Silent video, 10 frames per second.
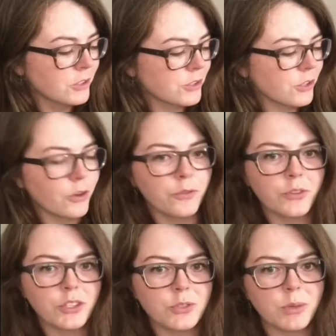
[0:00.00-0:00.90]
So
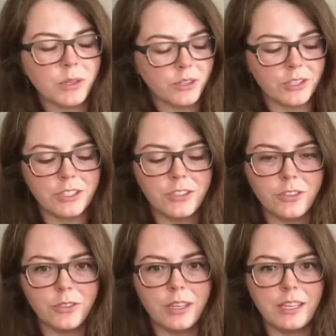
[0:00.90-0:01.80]
first what you're going
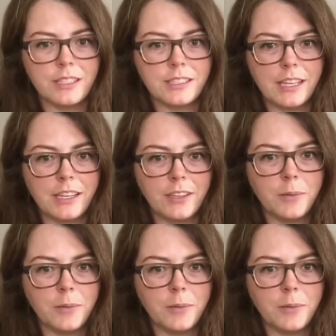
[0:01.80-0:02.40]
to do is take